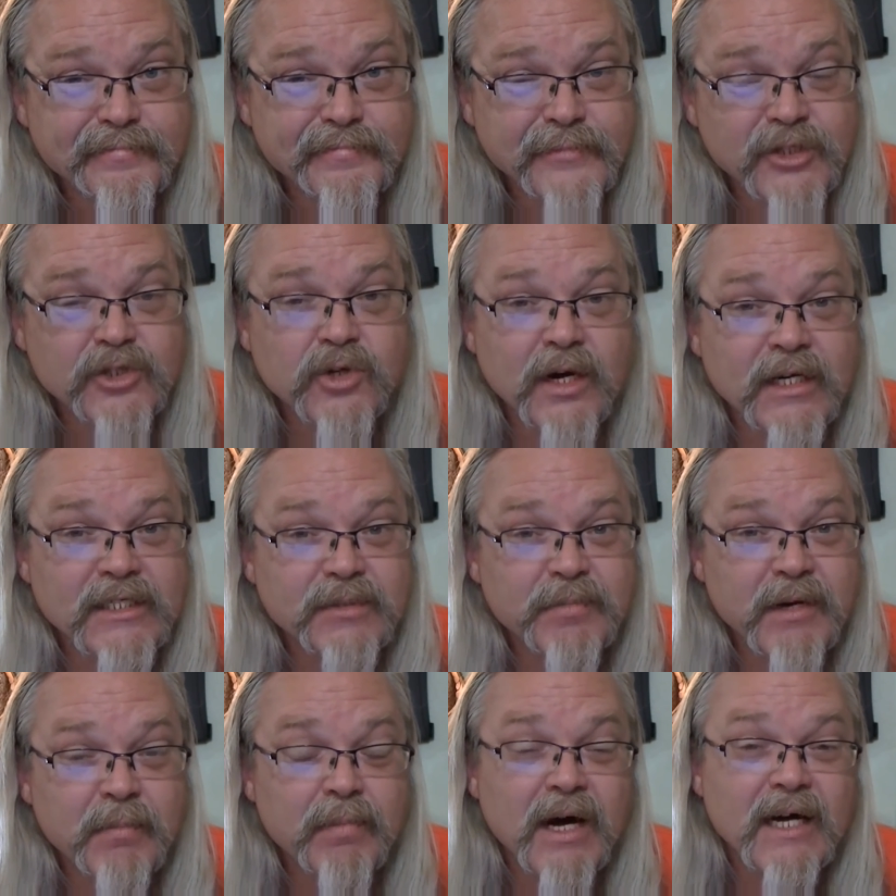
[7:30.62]
They're trying to spin
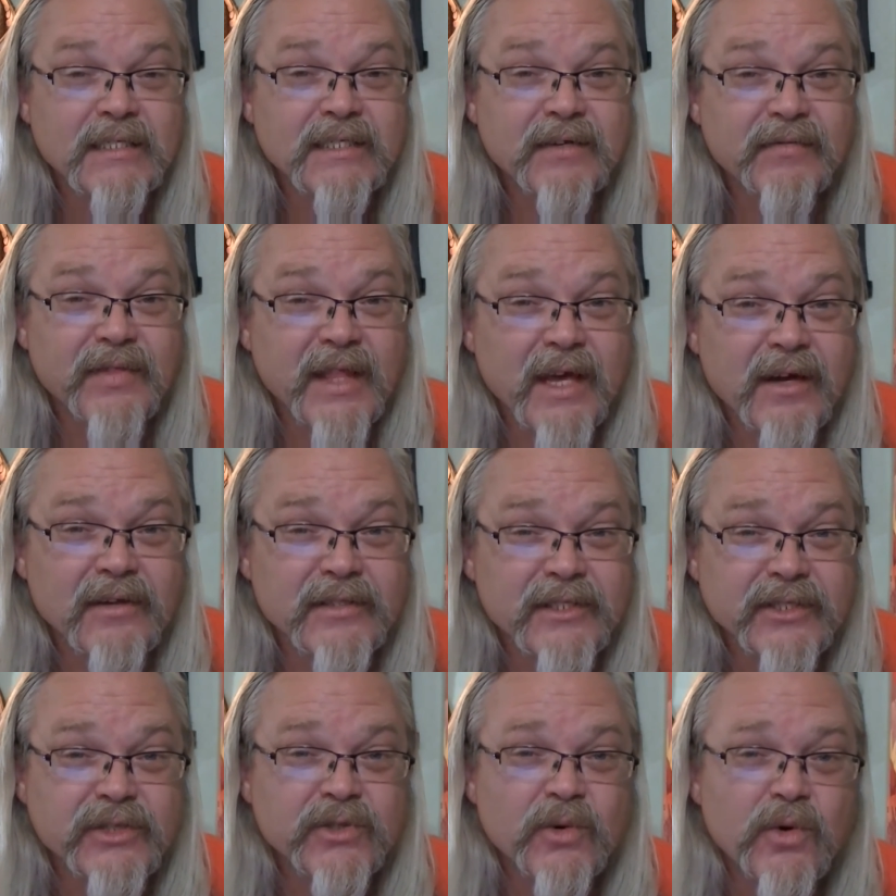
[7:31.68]
a positive thing on this
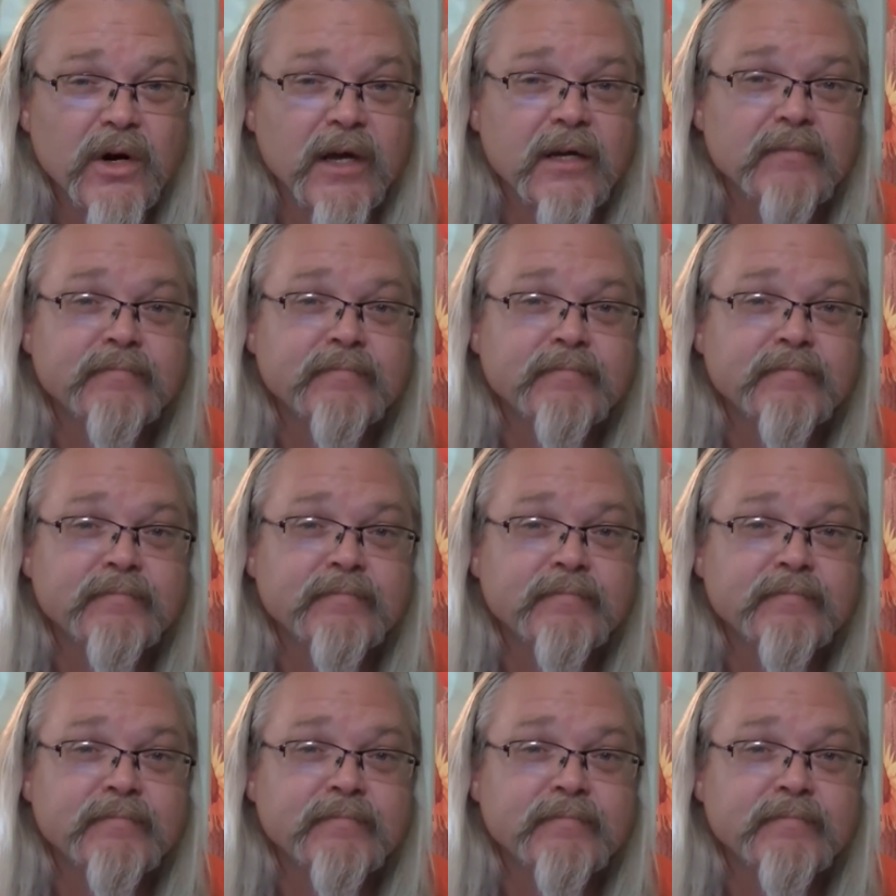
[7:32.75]
story.